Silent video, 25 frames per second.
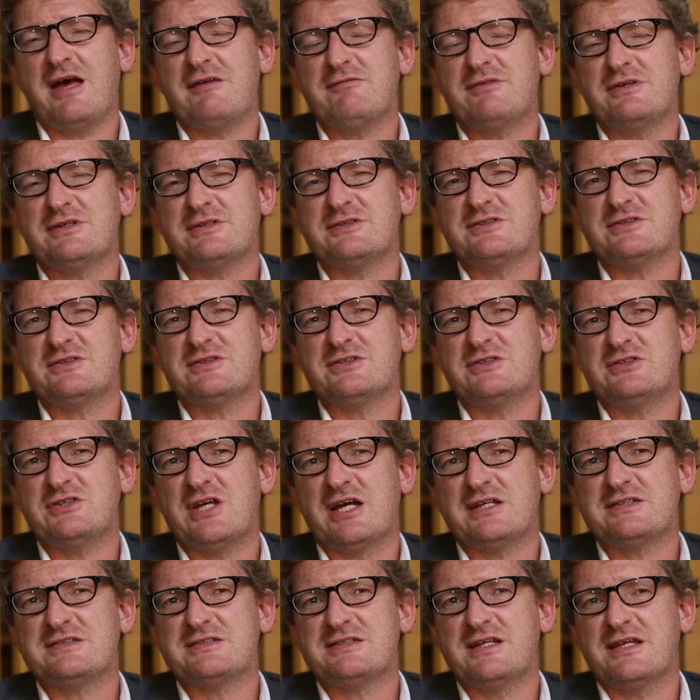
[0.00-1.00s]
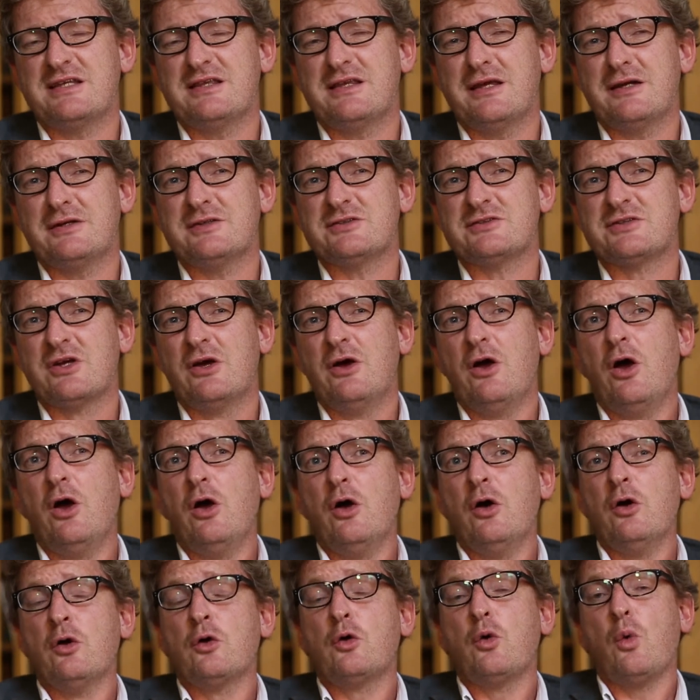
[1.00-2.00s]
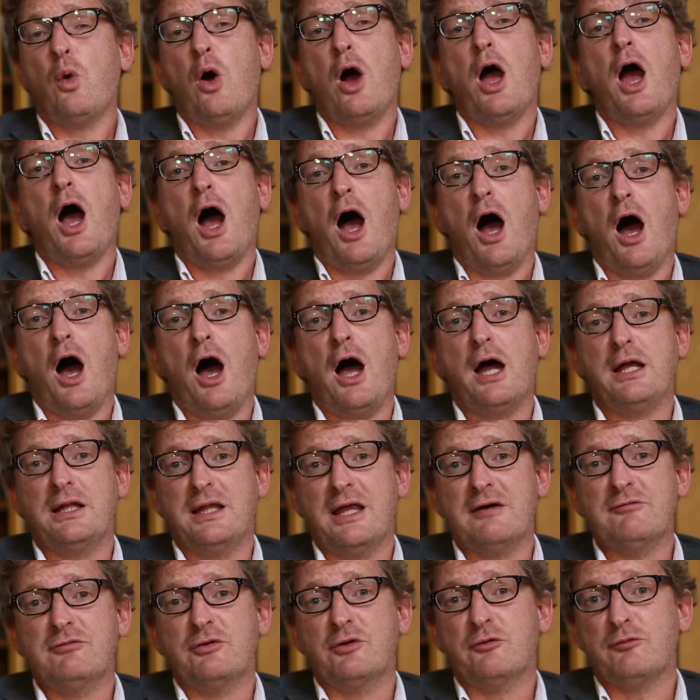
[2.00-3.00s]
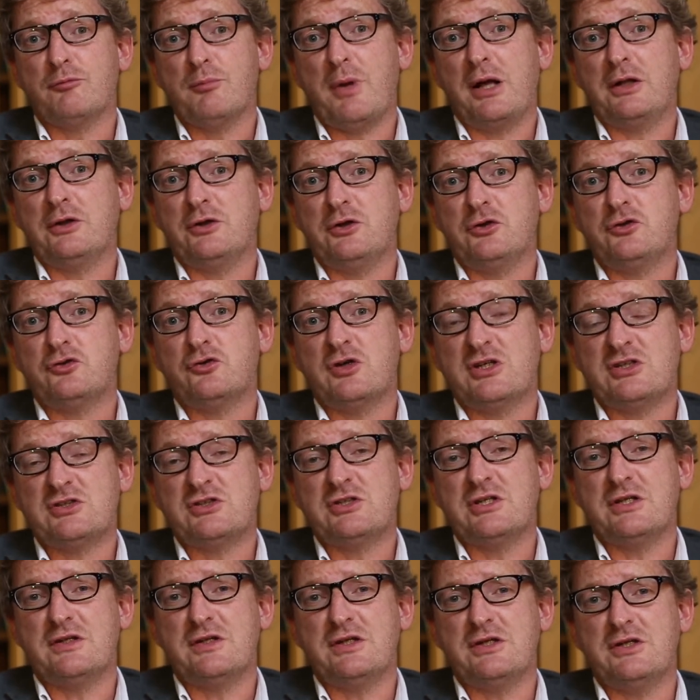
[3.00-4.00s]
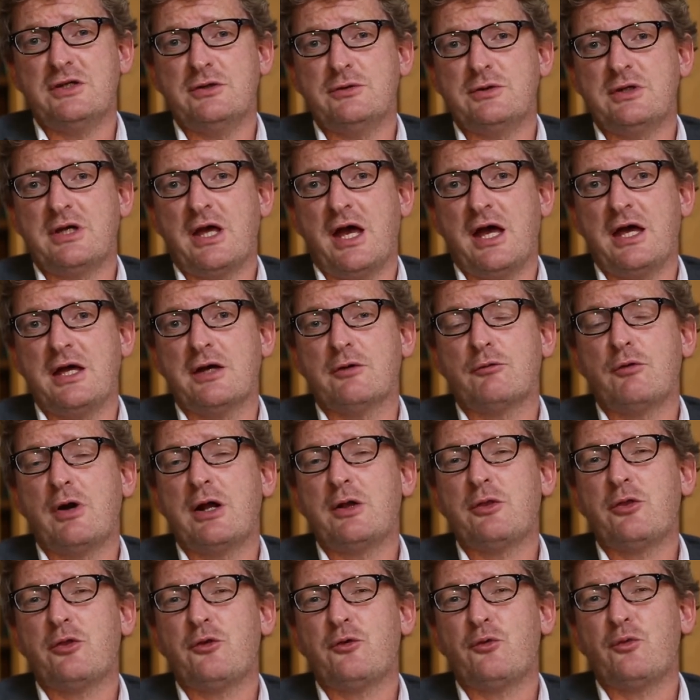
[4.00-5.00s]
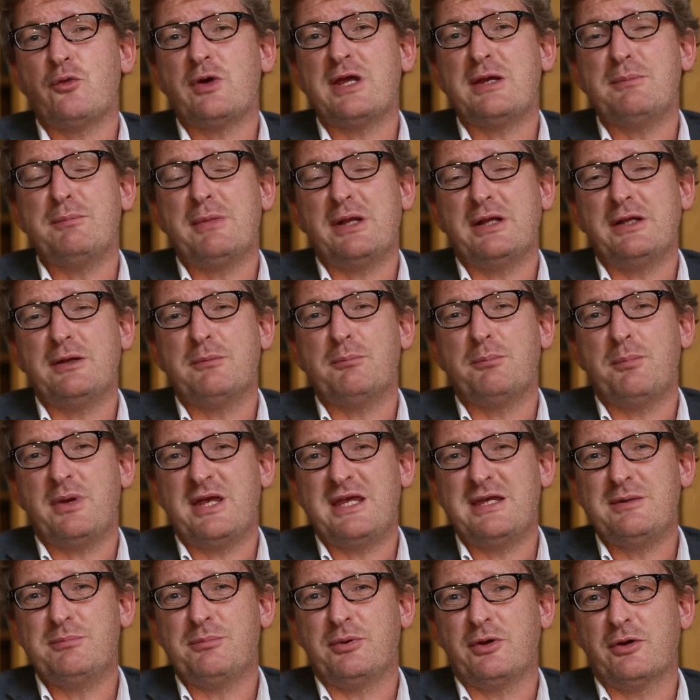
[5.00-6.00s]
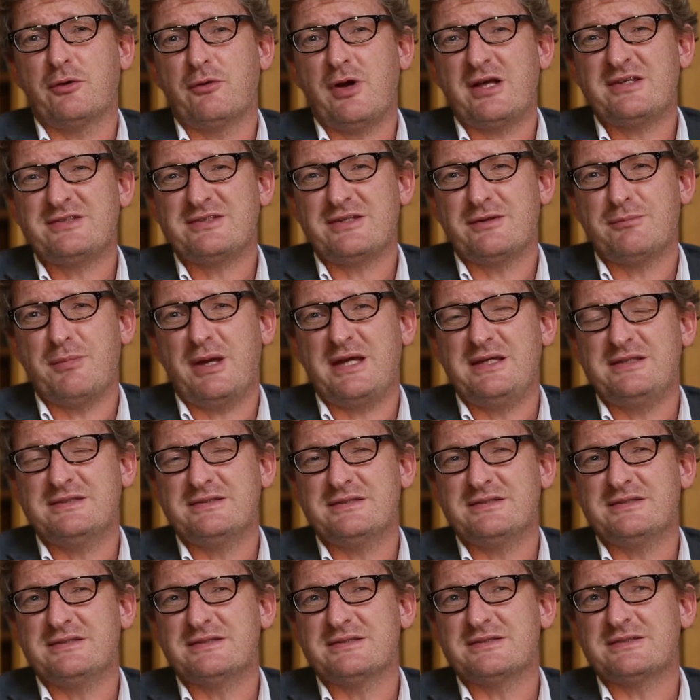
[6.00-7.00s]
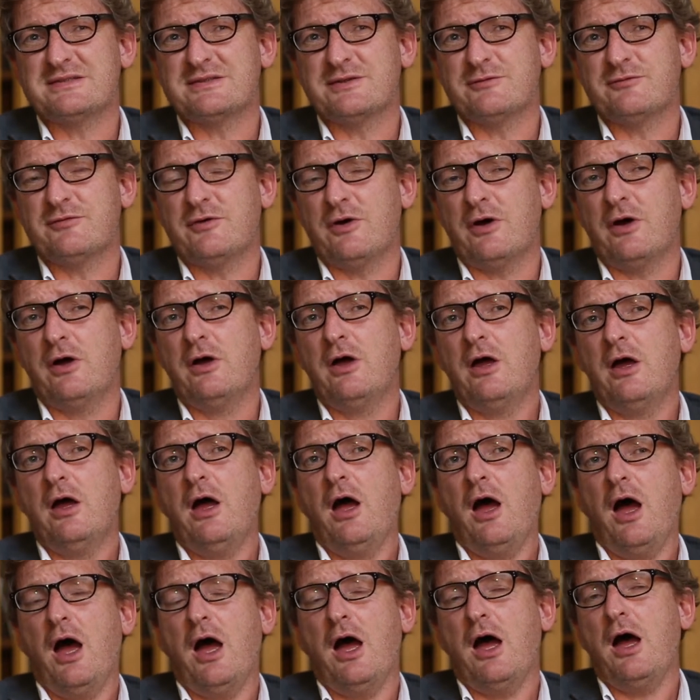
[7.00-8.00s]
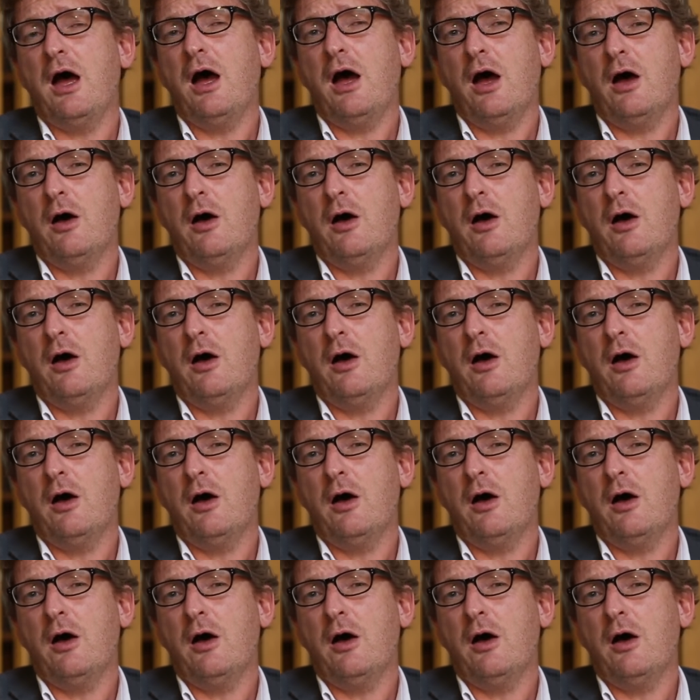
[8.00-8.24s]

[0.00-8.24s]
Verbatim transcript: evidence suggests that there's quite a high level of malnutrition in the U K. Around three million people are estimated to suffer uh,